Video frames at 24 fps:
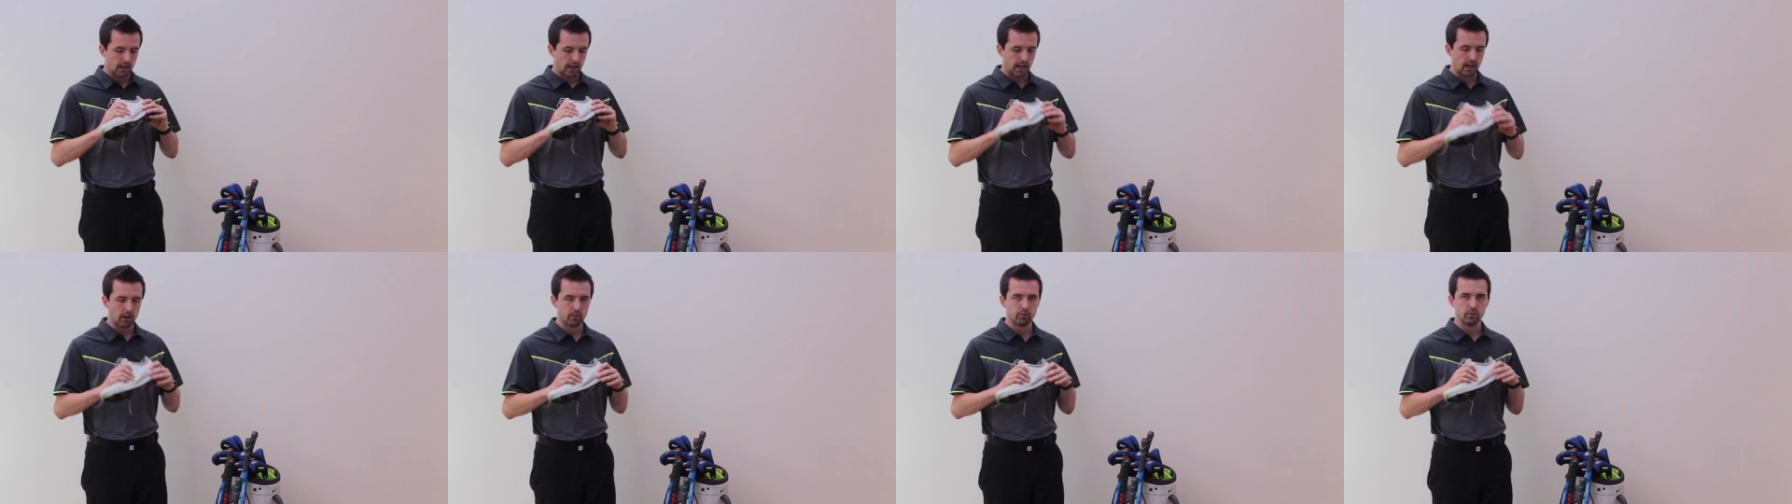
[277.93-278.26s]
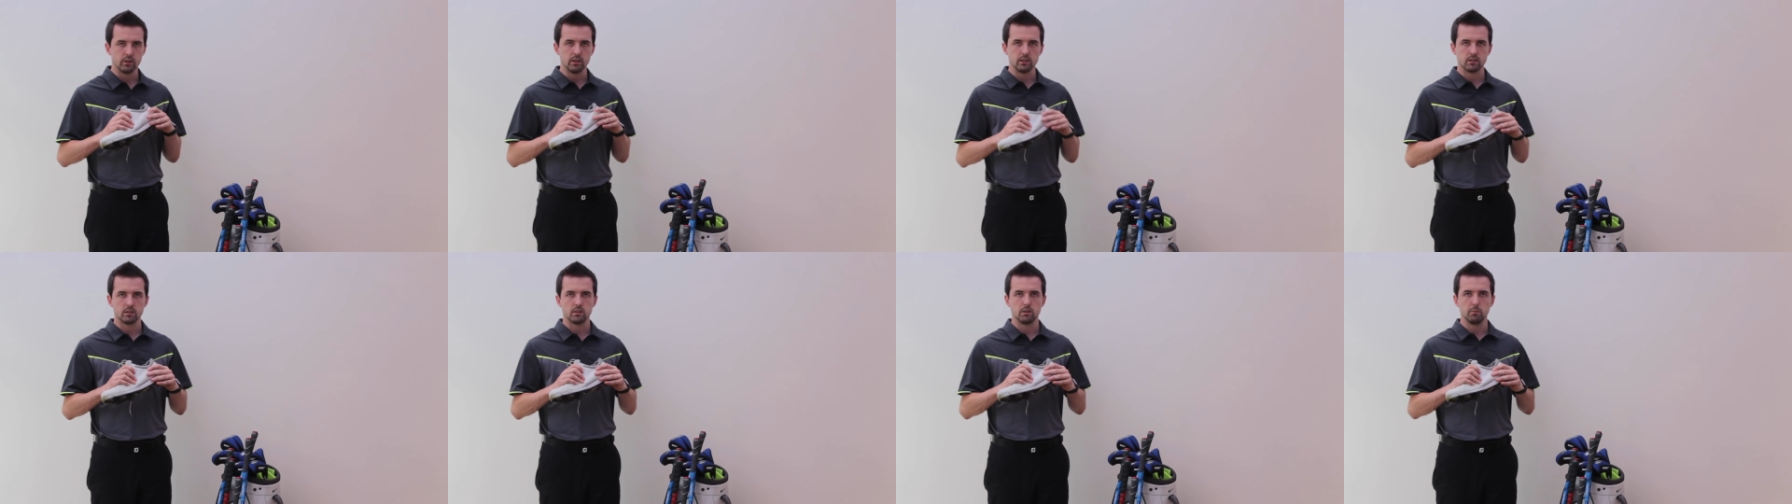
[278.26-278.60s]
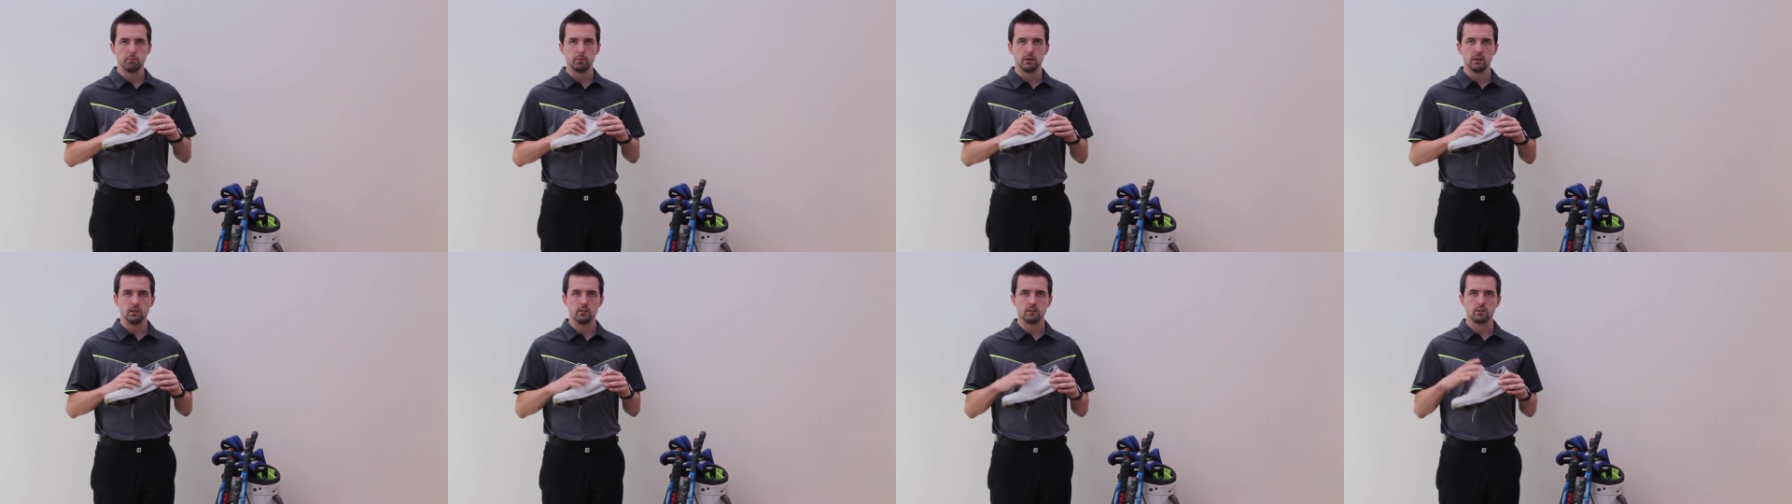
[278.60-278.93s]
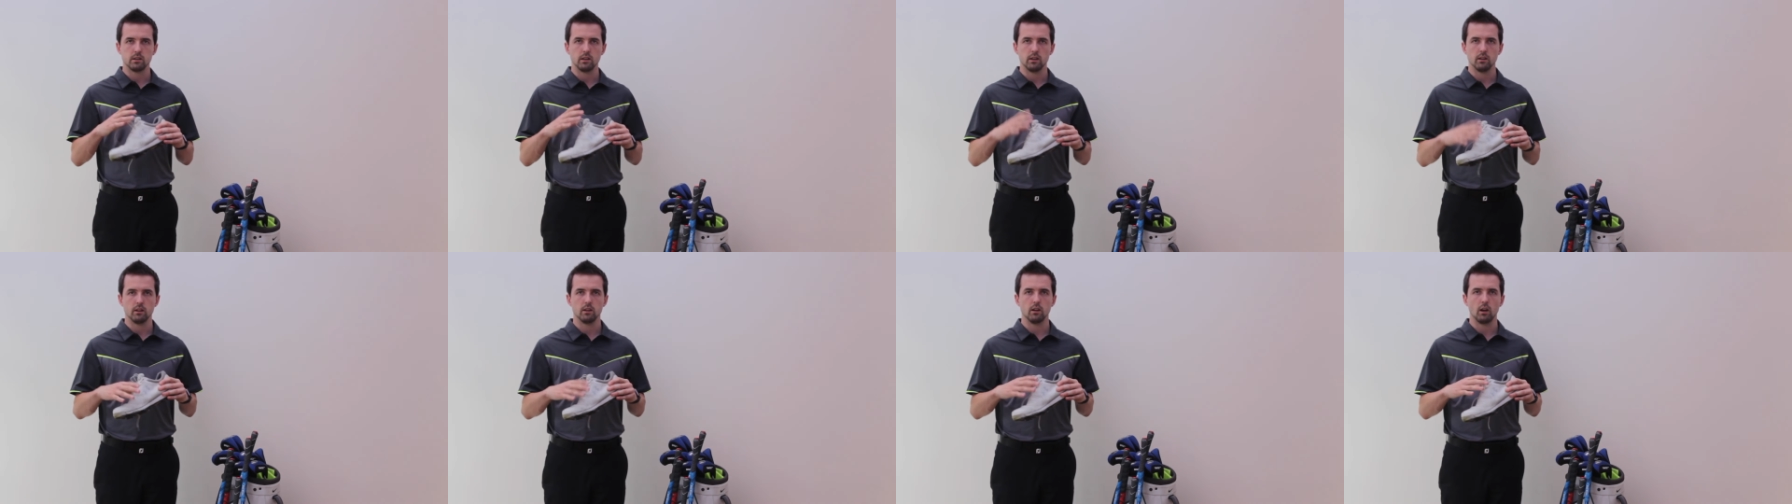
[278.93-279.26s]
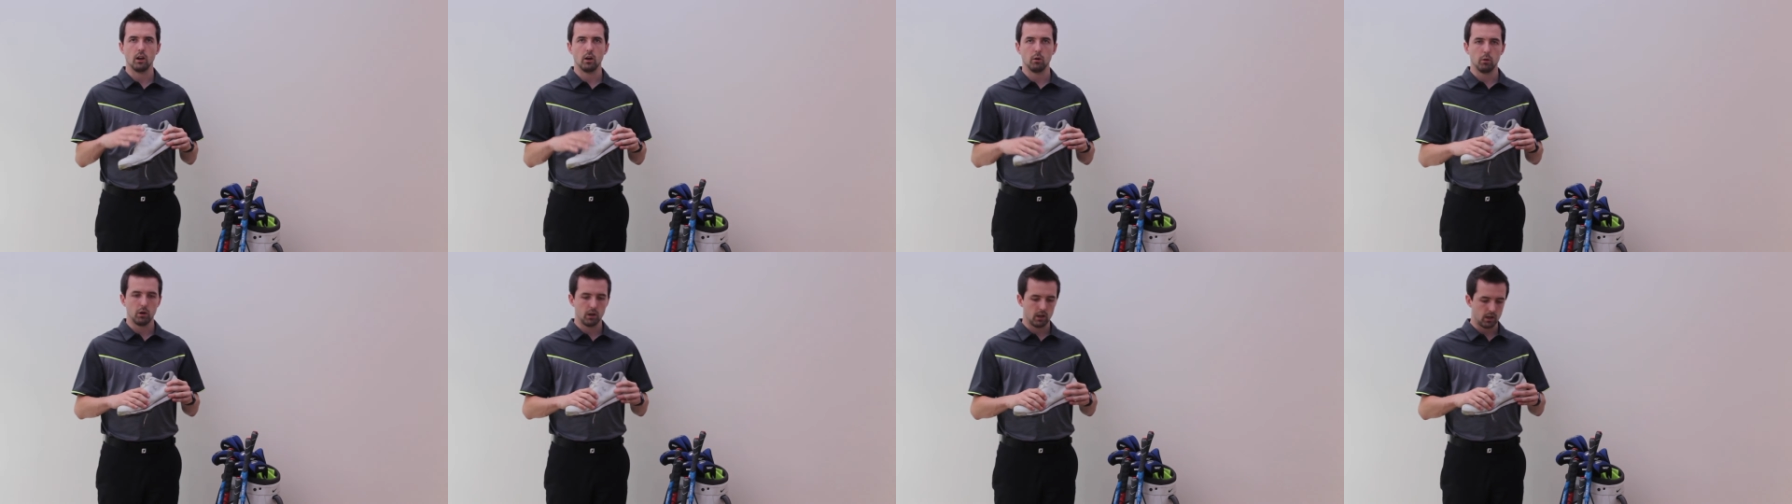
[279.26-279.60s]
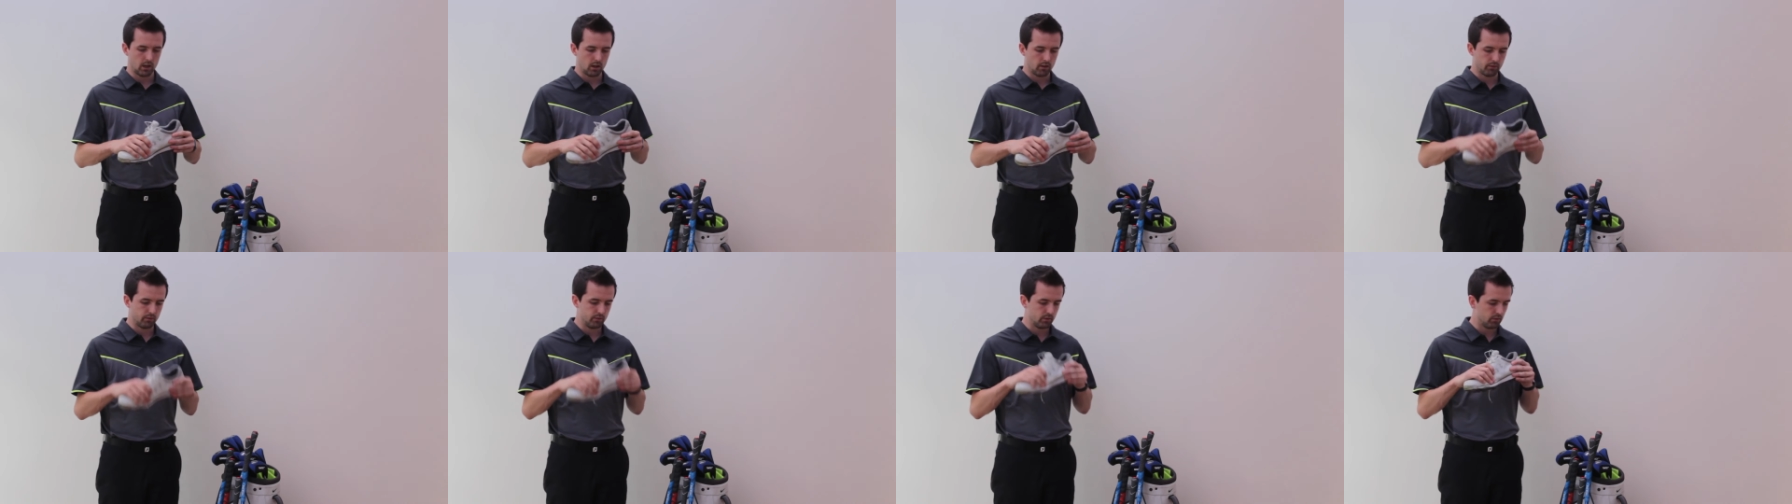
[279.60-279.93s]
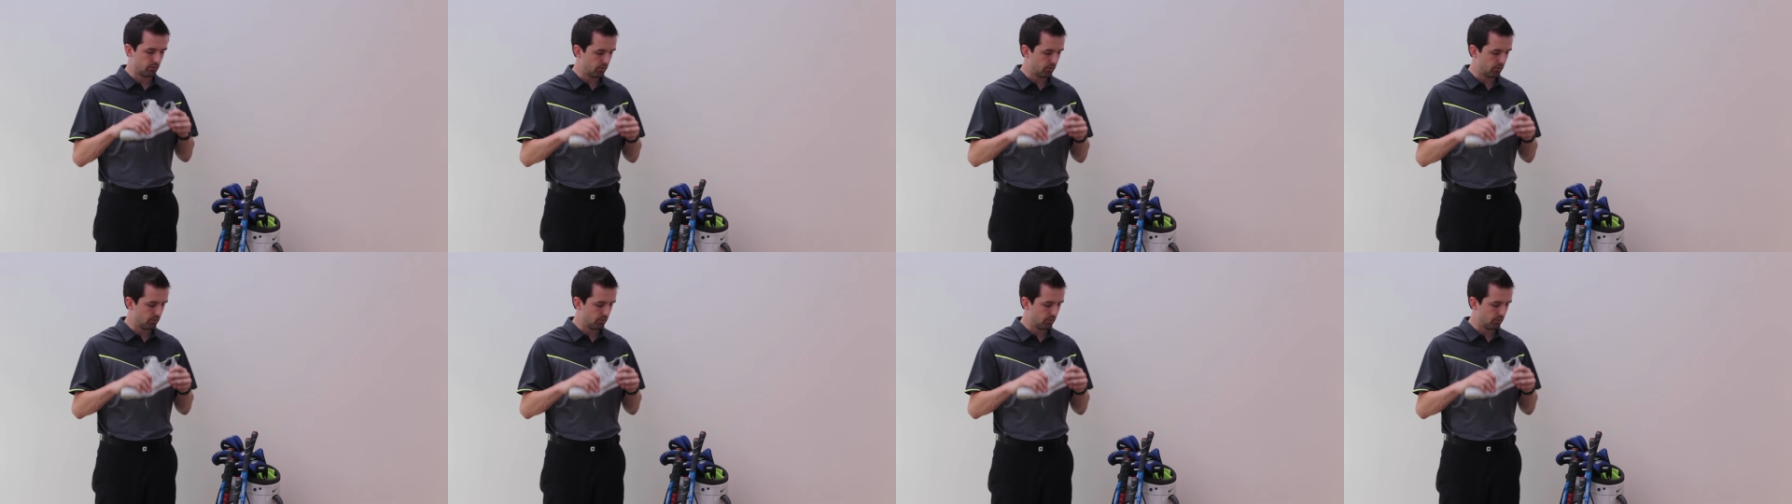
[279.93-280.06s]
Having a stability in the lower half is